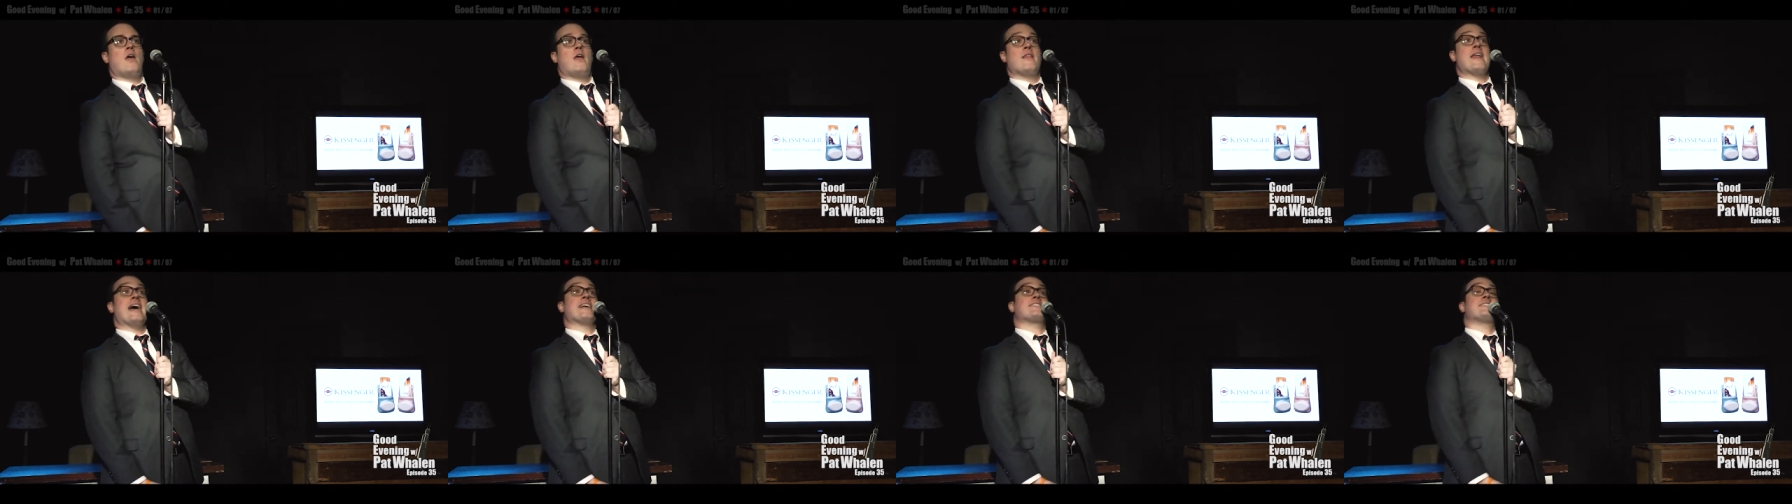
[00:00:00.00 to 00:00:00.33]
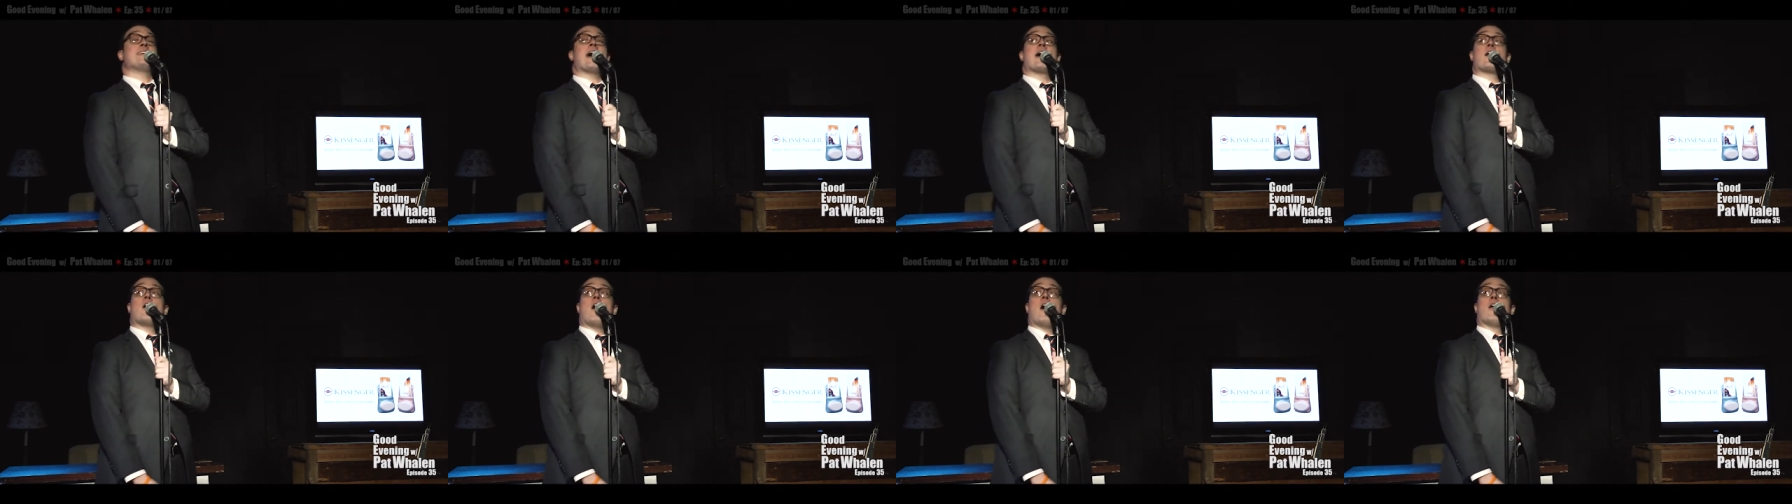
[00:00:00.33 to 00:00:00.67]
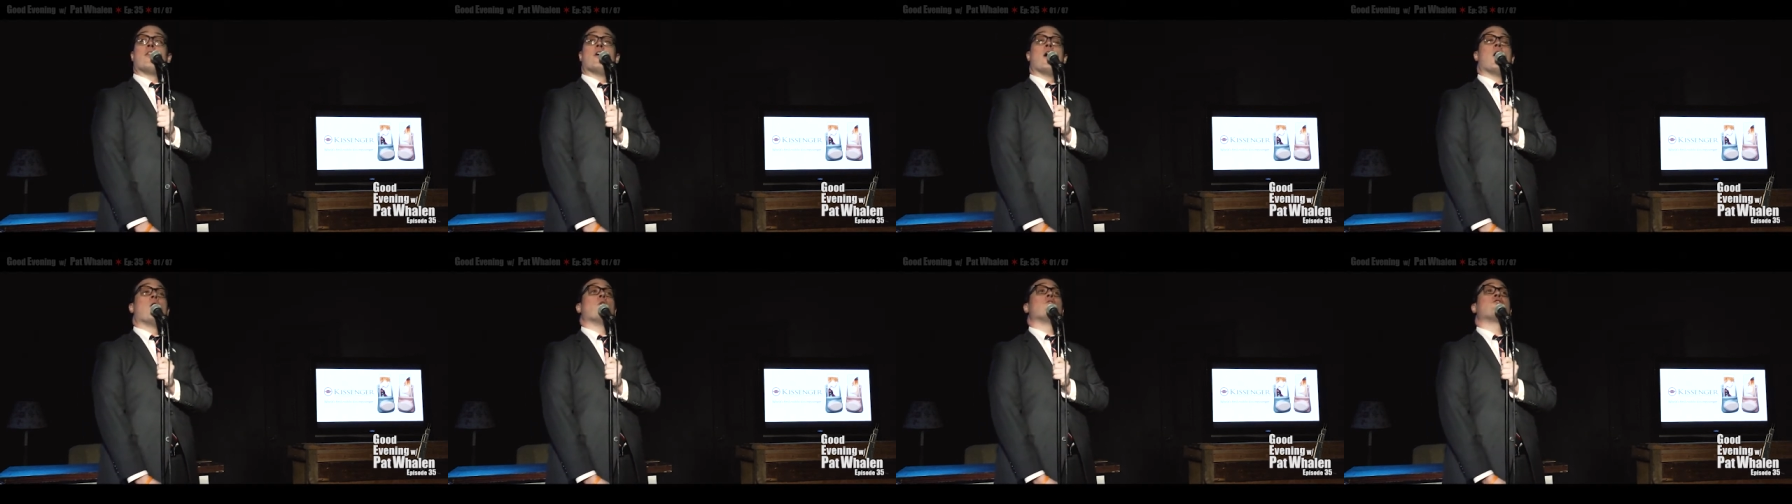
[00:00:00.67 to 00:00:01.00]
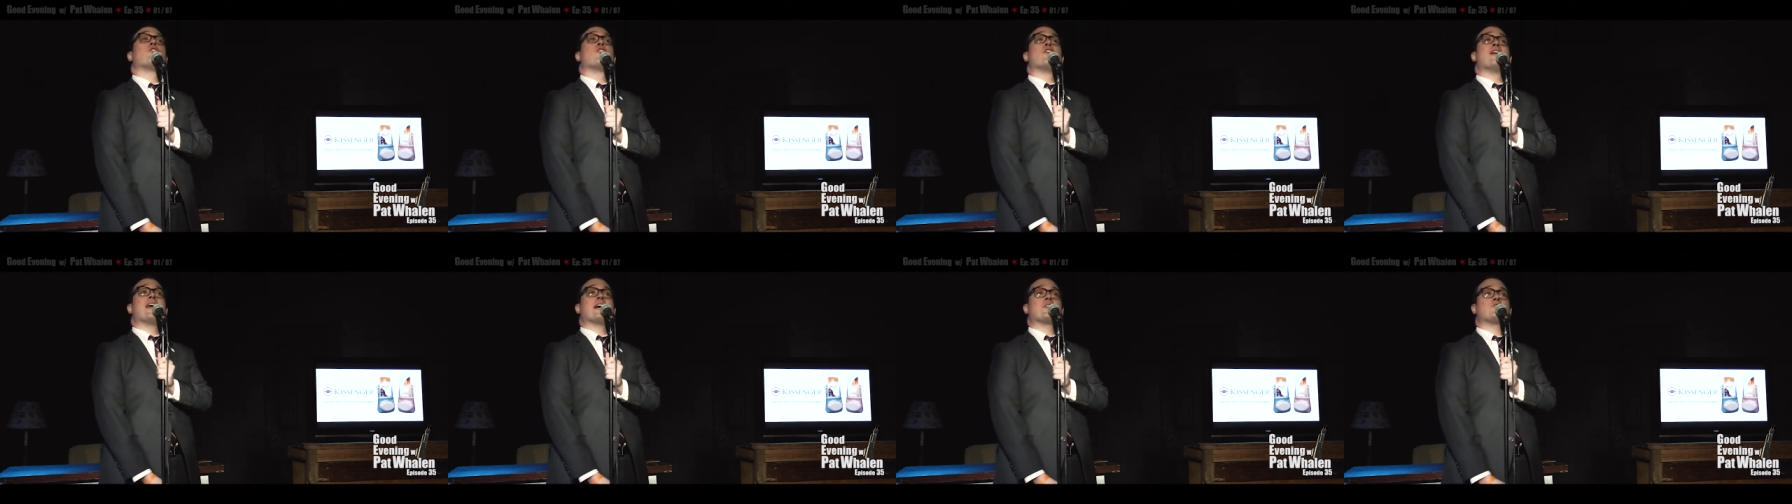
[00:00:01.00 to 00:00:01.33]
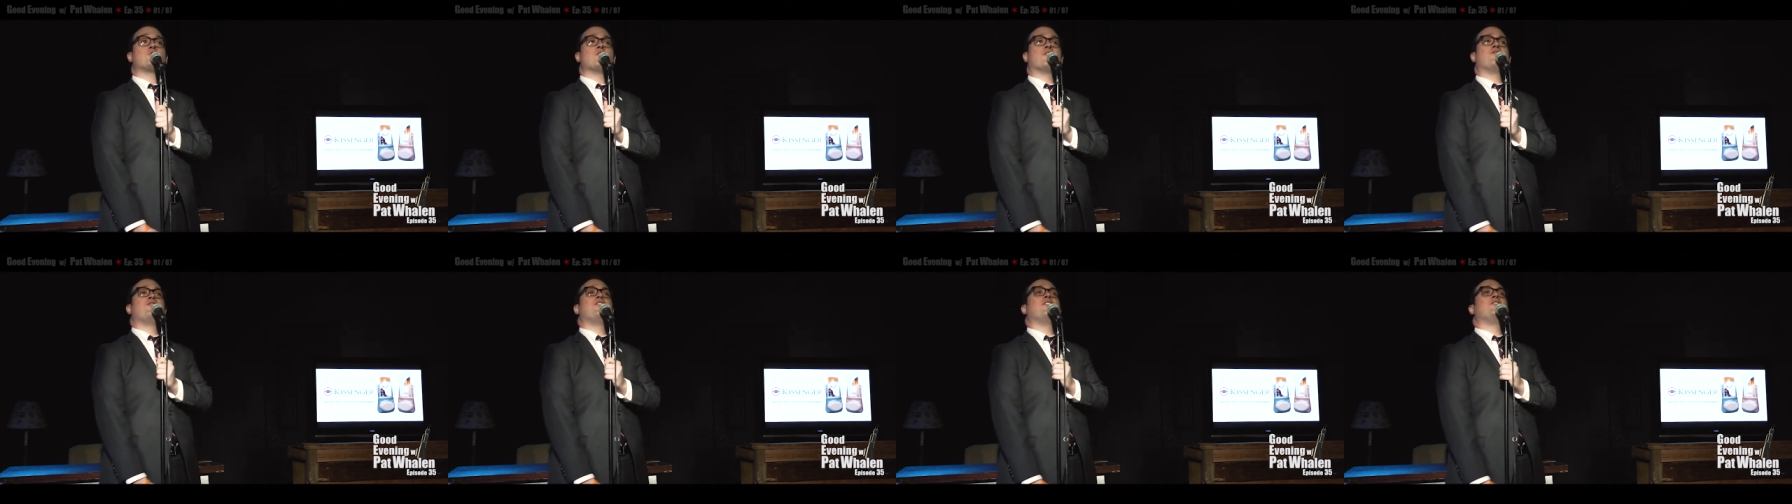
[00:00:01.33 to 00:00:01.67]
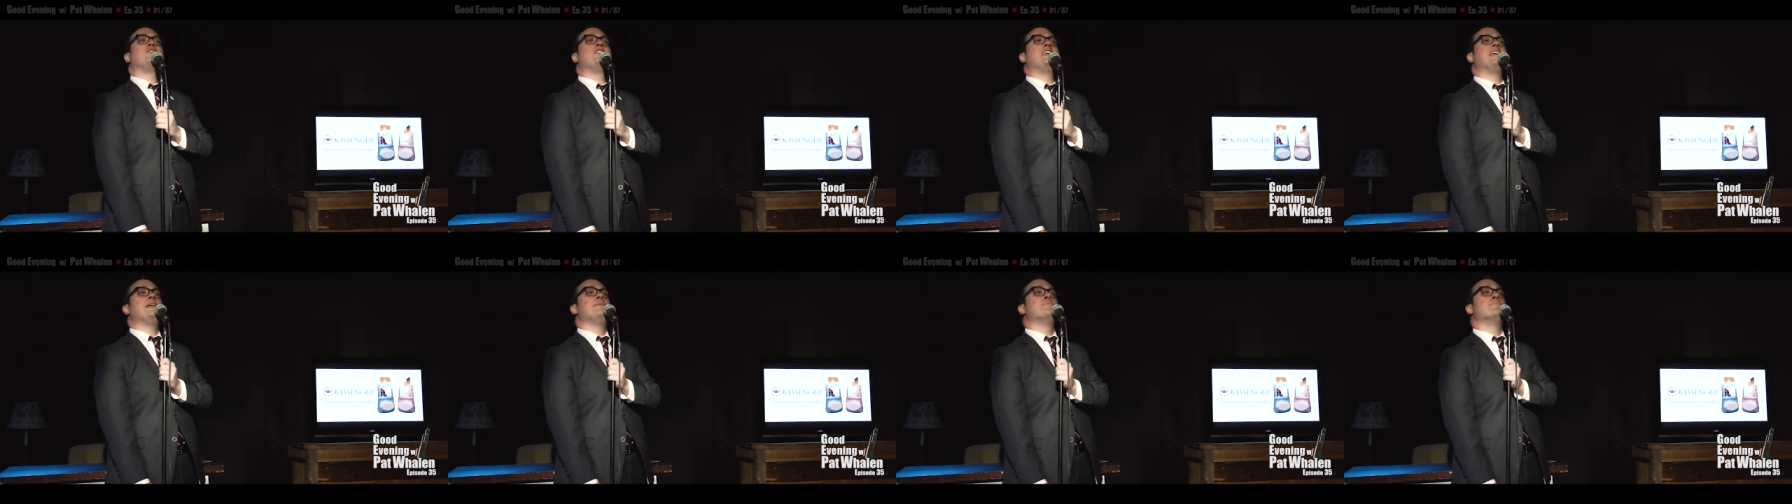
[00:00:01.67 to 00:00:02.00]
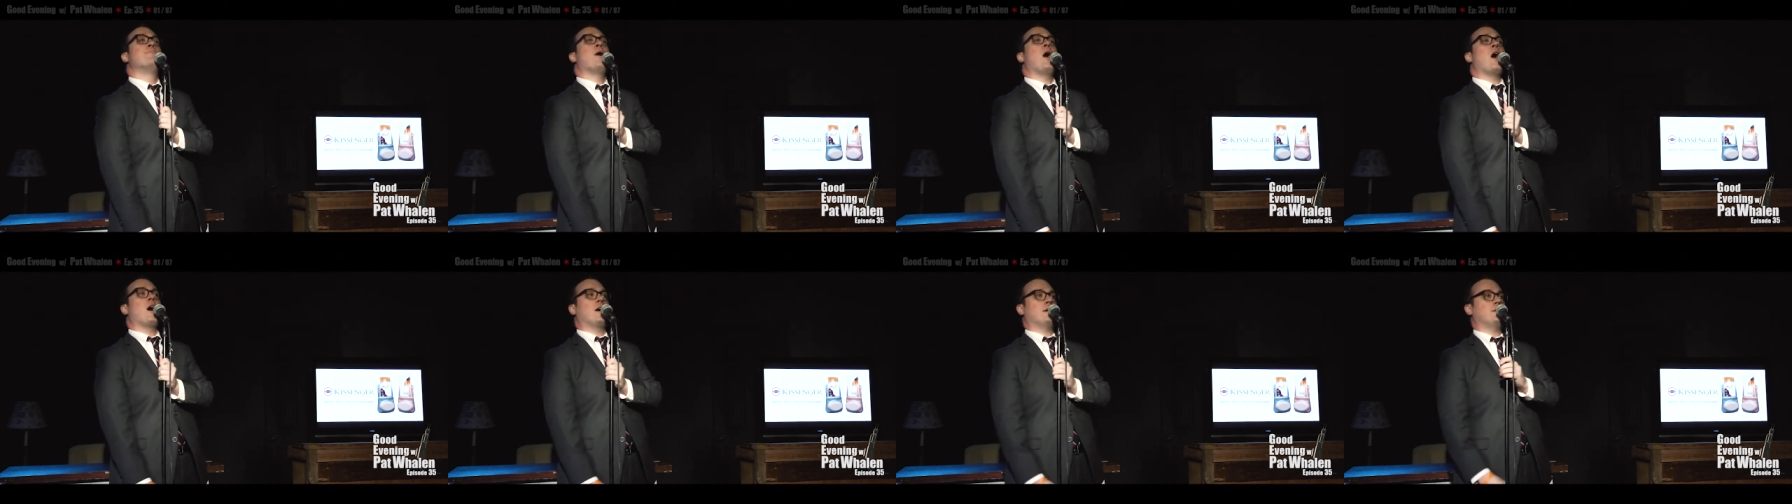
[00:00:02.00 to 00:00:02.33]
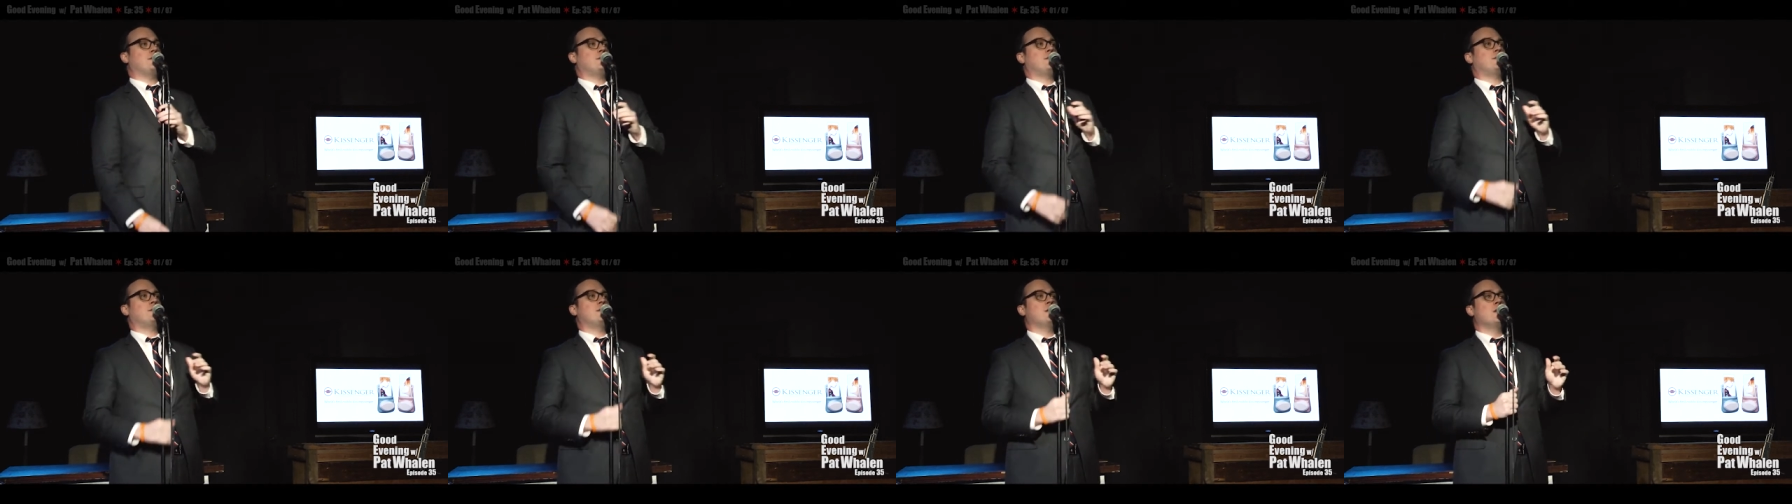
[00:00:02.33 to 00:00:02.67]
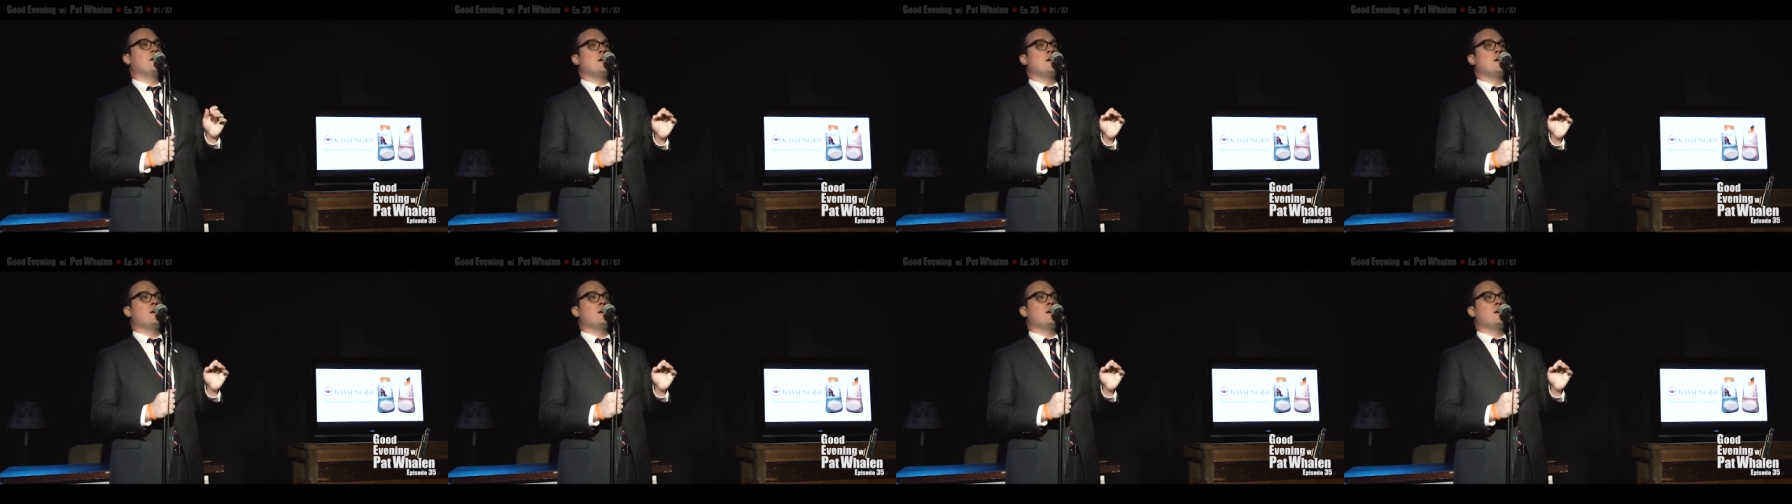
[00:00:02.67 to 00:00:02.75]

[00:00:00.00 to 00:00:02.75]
That's not all though. For an extra $15,